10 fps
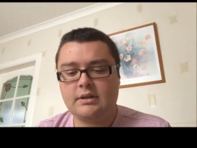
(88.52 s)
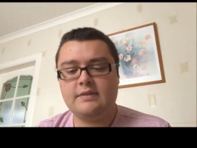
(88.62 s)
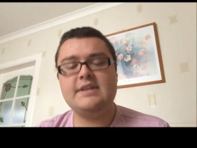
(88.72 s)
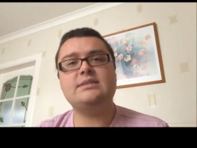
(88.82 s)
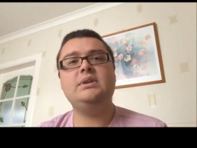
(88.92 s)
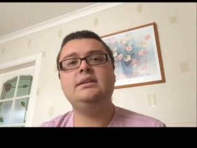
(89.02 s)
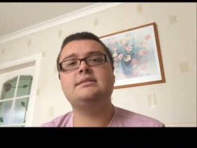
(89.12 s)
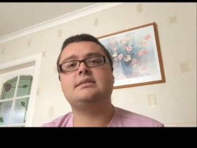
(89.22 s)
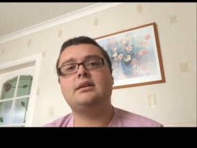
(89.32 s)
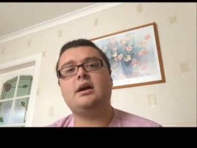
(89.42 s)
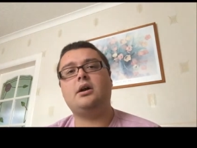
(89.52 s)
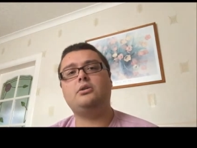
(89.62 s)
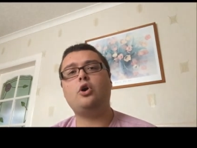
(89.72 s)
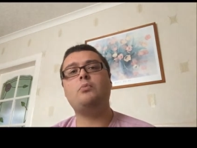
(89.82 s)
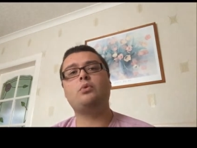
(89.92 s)
This means a
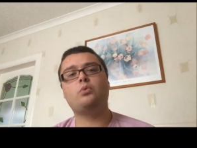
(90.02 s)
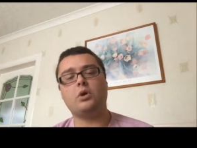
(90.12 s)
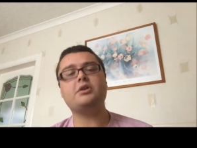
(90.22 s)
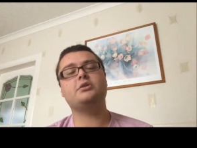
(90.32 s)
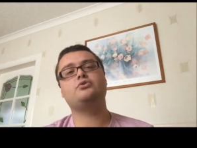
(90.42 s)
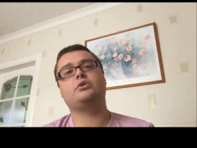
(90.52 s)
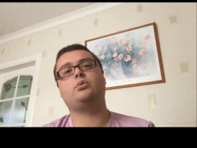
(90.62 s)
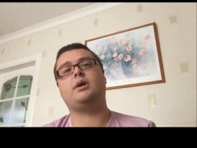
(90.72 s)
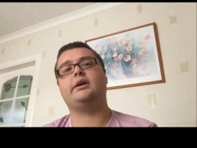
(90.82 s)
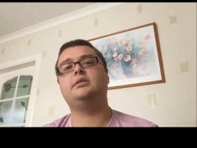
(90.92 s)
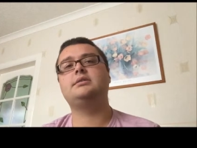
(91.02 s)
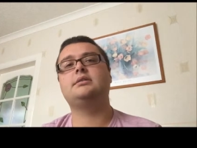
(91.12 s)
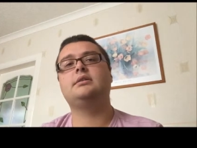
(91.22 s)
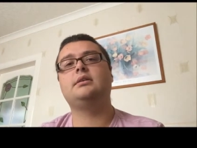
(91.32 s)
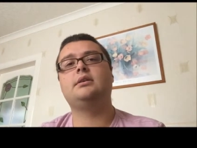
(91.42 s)
lot more work is required
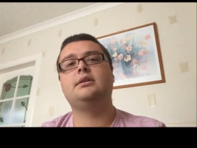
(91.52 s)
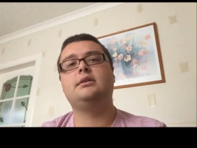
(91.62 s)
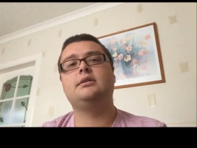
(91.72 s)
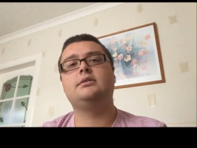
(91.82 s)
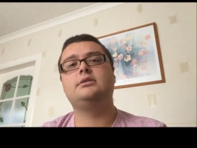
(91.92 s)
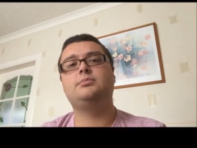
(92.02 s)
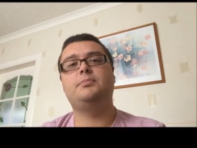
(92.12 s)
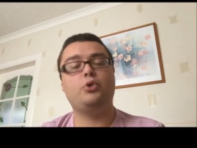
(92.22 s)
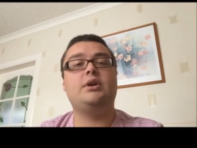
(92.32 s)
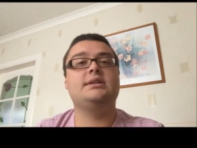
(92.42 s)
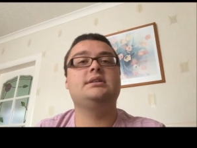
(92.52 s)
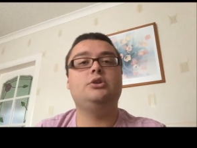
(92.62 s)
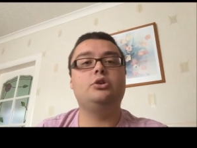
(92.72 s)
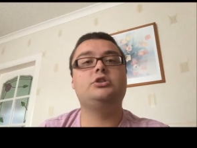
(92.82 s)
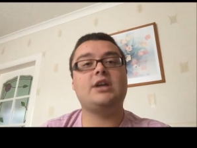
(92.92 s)
to be put into
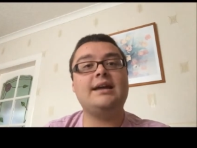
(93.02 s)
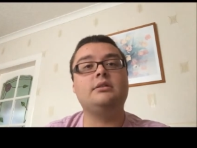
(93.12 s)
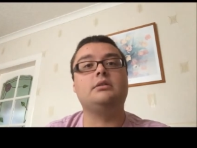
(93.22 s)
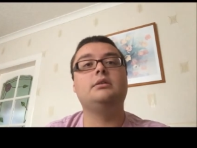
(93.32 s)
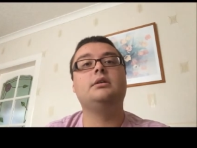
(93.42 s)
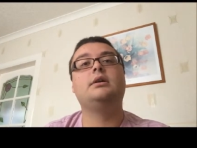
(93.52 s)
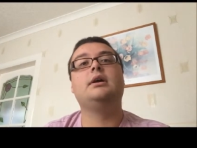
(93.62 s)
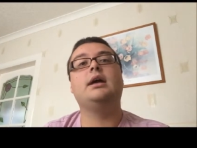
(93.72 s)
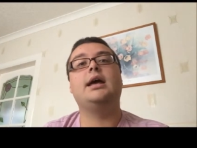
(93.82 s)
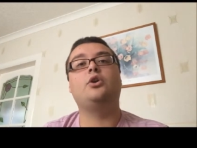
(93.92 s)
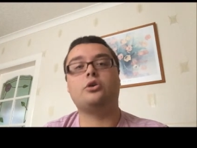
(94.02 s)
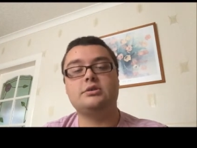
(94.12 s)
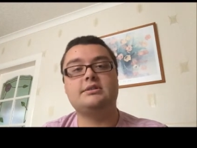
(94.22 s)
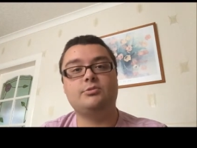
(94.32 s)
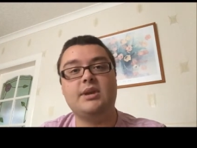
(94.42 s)
your channel in
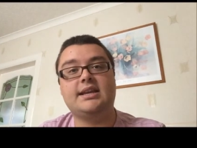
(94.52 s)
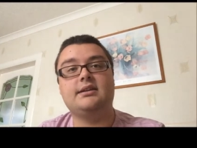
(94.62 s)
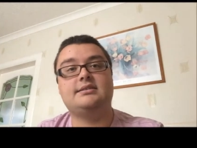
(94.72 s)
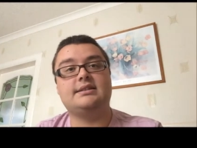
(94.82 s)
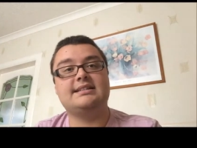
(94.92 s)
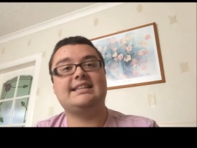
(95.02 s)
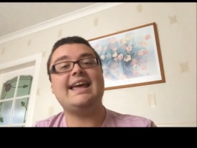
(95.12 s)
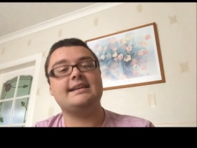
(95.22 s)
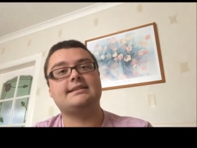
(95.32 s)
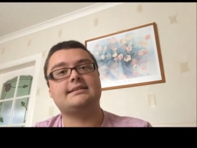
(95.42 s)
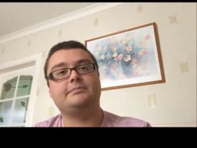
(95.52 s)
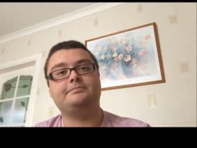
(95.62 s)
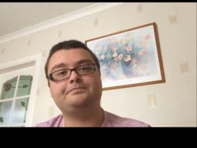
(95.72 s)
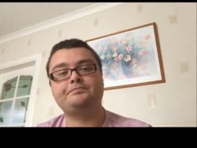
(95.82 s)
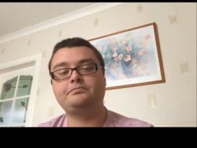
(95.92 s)
order to make it a success.
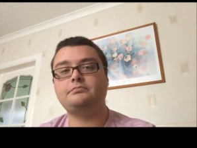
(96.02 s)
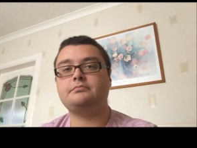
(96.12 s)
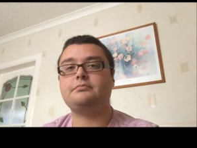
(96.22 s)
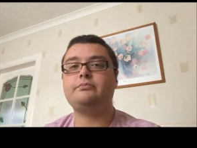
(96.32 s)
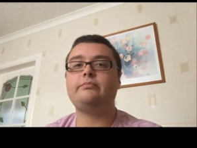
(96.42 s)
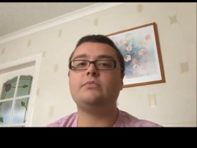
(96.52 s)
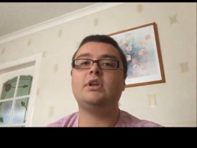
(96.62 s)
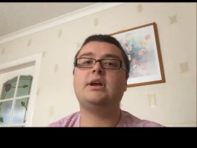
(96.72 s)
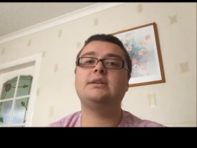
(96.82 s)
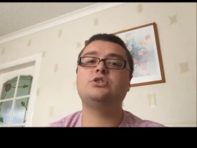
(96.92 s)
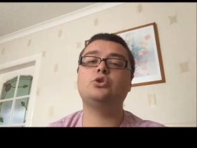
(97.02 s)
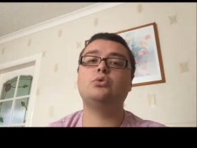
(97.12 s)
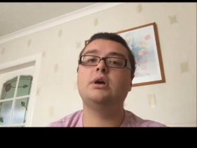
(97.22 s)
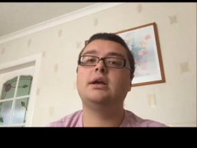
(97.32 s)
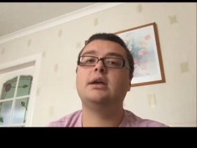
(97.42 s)
And so